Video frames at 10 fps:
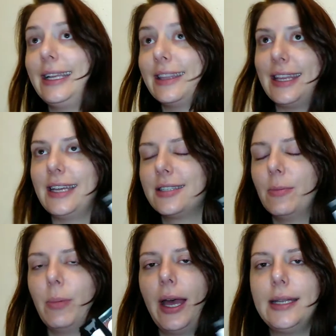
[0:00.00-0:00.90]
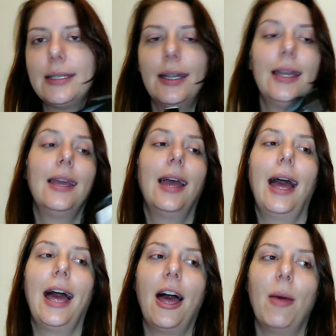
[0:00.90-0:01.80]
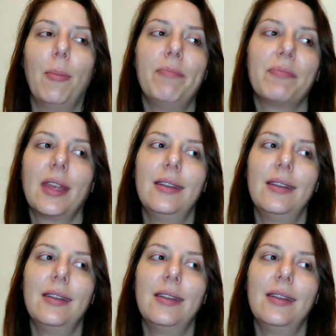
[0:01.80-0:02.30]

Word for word: get this, but um,